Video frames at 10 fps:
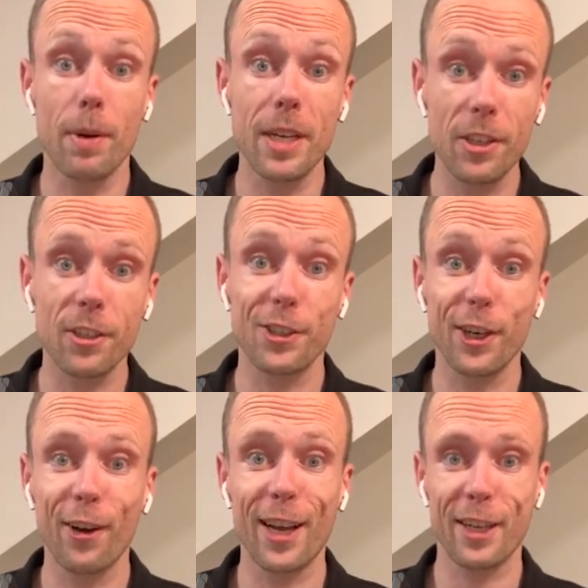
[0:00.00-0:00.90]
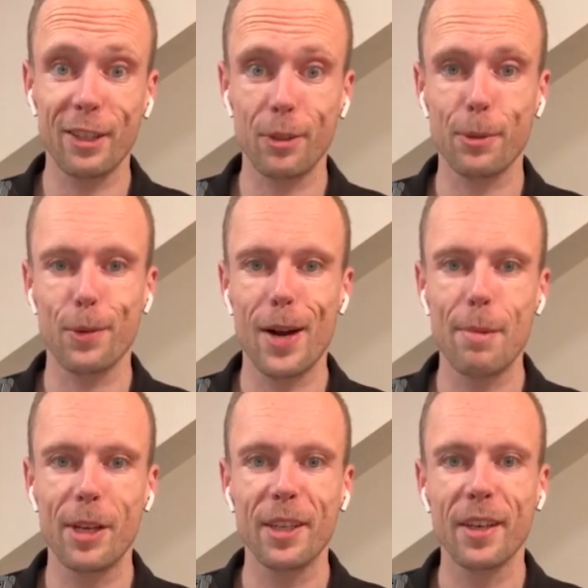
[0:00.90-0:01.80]
please consider liking and
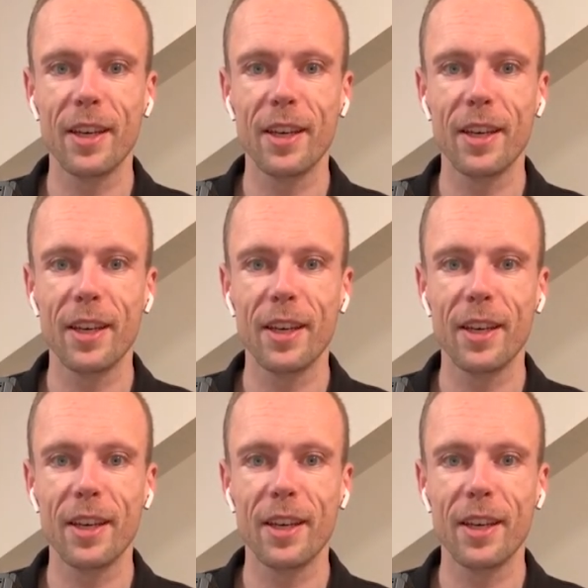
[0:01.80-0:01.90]
subscribing.